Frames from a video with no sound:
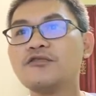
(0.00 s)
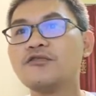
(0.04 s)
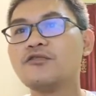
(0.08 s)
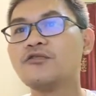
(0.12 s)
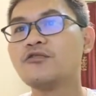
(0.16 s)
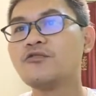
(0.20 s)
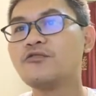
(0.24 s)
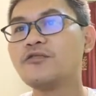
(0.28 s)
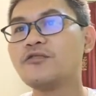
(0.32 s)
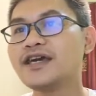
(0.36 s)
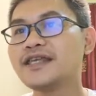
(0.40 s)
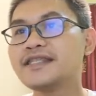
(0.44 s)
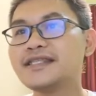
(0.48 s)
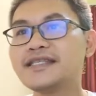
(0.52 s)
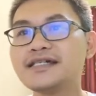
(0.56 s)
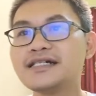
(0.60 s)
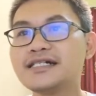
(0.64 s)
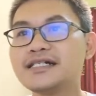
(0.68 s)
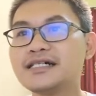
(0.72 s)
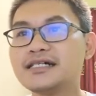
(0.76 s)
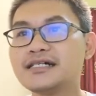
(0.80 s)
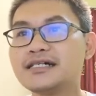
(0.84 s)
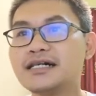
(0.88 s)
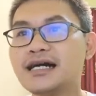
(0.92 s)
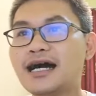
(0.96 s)
whether
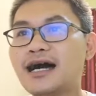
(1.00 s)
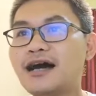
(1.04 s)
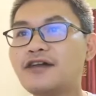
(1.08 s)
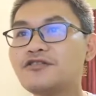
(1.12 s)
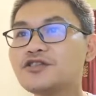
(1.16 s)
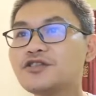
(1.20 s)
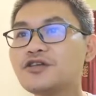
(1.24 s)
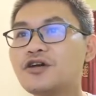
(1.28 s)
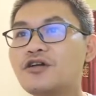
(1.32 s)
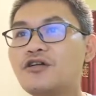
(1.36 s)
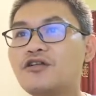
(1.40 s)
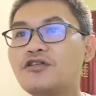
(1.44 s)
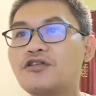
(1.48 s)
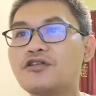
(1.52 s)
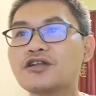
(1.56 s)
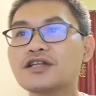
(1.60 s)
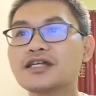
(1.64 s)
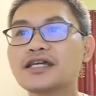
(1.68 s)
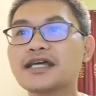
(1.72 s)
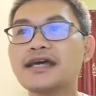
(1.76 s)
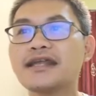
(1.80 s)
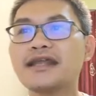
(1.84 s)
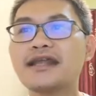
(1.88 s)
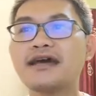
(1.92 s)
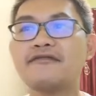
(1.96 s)
a
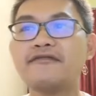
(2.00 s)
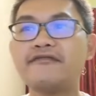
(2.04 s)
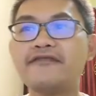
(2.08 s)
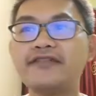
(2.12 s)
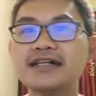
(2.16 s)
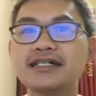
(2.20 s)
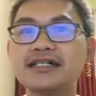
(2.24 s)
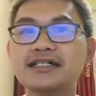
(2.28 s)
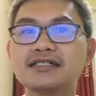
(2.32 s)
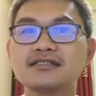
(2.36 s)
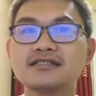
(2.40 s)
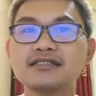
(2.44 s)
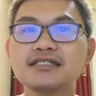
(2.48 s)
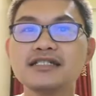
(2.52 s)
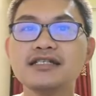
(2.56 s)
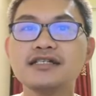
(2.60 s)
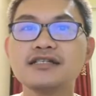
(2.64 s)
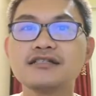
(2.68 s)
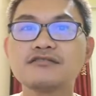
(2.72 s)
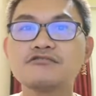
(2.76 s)
household can afford